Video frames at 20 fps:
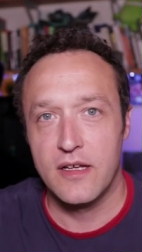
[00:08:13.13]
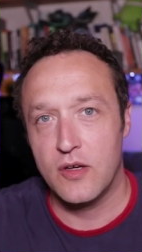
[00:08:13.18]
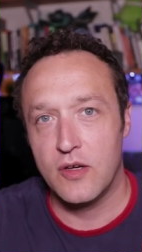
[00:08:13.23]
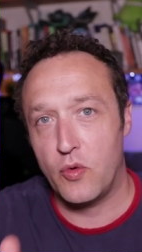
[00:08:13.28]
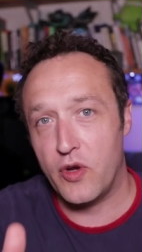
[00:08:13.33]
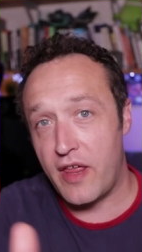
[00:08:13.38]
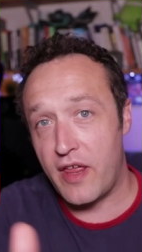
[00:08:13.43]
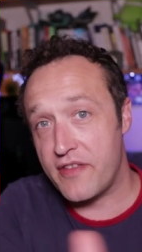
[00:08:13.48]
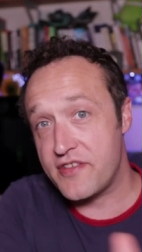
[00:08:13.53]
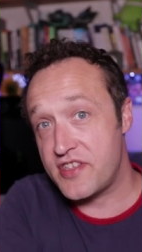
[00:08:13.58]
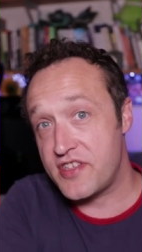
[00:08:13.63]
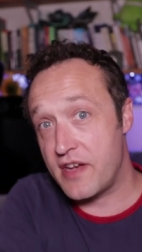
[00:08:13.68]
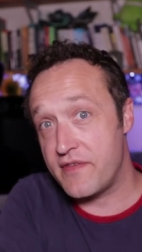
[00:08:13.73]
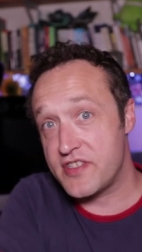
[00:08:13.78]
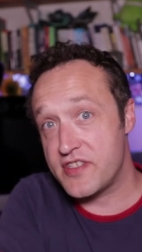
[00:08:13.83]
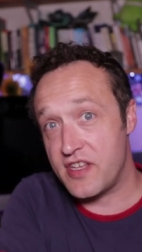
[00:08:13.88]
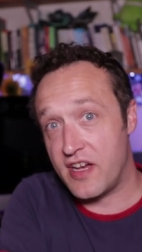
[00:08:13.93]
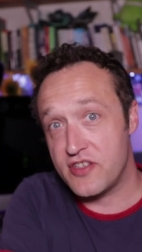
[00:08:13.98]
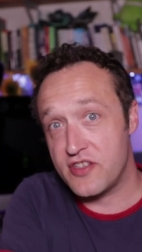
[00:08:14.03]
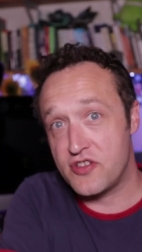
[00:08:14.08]
One other
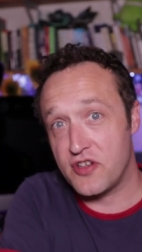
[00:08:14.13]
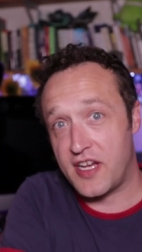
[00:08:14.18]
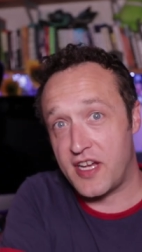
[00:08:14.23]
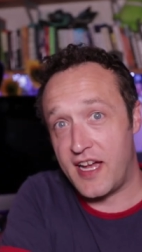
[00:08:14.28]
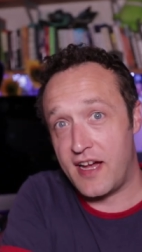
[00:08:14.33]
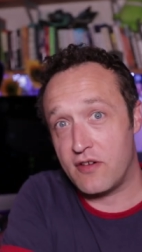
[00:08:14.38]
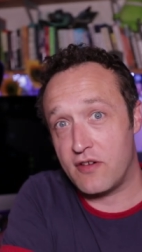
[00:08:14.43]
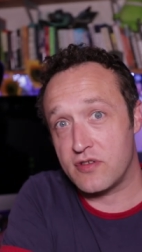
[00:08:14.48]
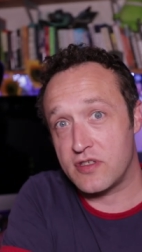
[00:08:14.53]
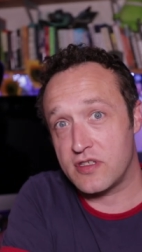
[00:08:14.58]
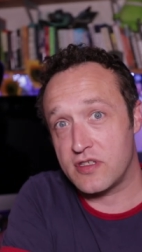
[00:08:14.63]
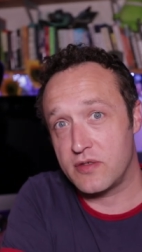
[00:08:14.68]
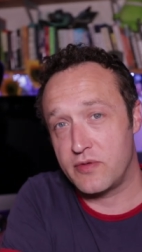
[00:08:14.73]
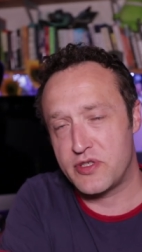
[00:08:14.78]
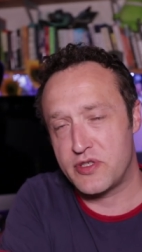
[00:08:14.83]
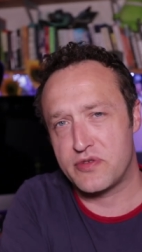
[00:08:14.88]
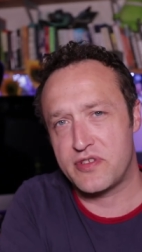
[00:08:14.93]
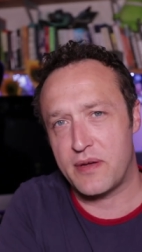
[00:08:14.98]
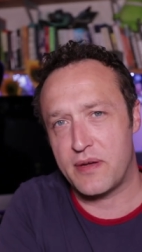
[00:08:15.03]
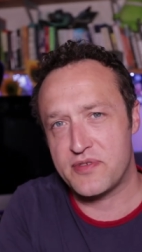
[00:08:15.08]
service that I took out,
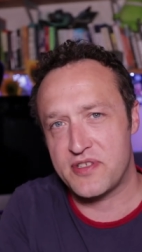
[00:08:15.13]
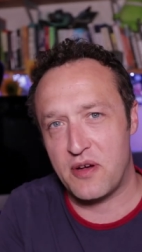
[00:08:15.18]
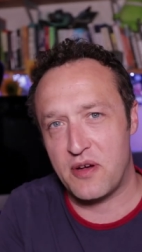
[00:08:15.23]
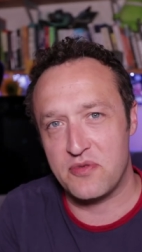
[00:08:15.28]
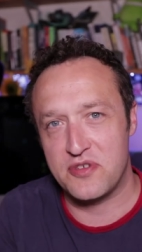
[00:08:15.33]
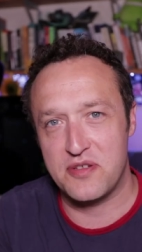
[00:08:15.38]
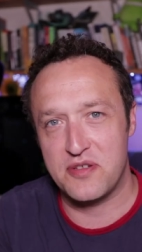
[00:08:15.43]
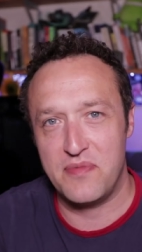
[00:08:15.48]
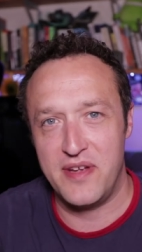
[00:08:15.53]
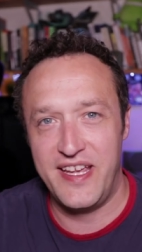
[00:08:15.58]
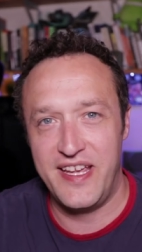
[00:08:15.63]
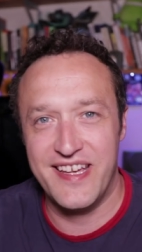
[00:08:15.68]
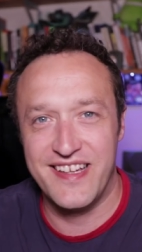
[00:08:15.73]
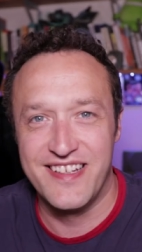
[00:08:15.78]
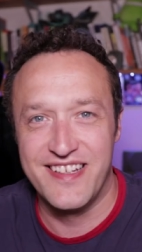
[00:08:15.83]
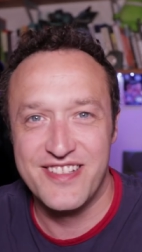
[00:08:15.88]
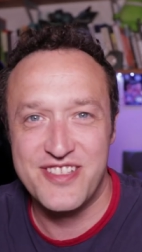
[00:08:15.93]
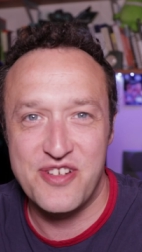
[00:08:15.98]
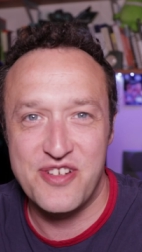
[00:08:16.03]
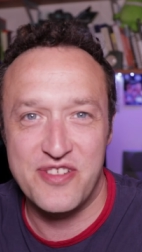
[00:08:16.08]
which was upsold to me
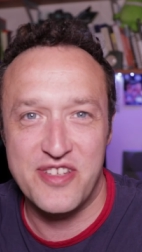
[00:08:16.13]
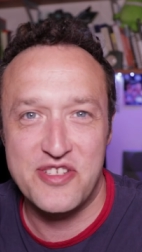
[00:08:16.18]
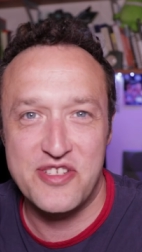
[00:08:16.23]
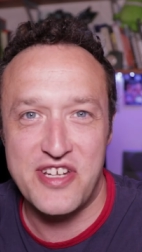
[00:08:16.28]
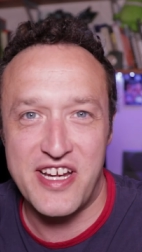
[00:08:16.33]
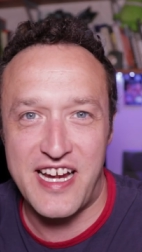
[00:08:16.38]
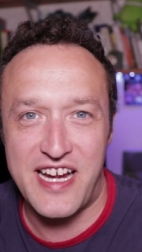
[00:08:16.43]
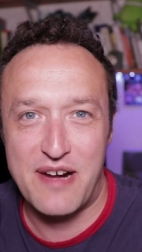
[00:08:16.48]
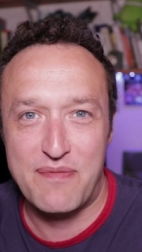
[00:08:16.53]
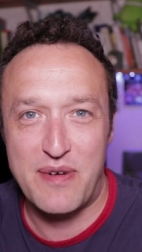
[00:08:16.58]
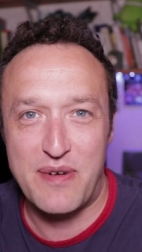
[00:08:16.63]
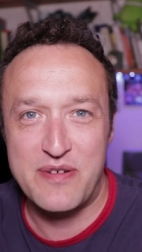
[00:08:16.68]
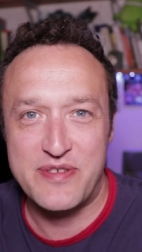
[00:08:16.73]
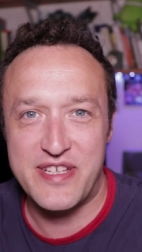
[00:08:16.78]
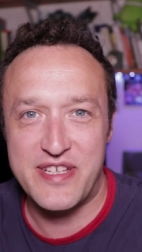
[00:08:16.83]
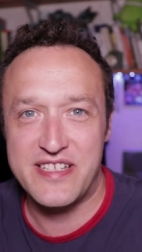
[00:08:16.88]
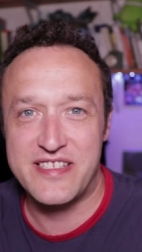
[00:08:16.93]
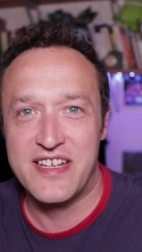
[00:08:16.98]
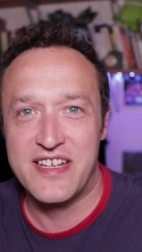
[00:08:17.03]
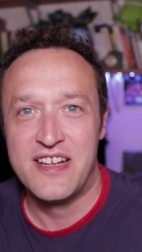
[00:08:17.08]
during the checkout
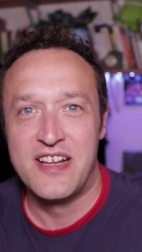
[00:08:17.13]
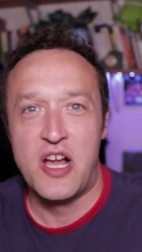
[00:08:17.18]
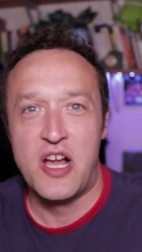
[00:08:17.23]
process,